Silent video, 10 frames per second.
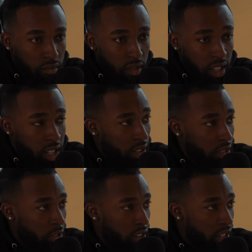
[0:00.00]
it get a
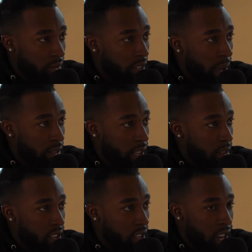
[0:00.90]
little greedy sometimes. Like, I
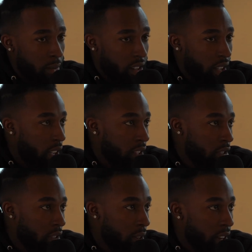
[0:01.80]
mean, everybody
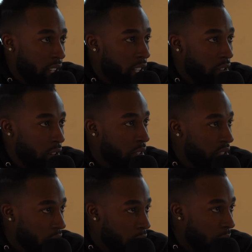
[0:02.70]
can't go to
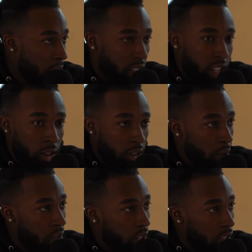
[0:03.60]
one school, everybody can't go where
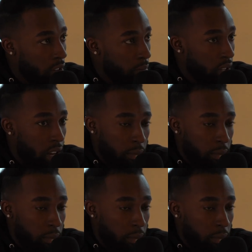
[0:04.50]
they want to go. But I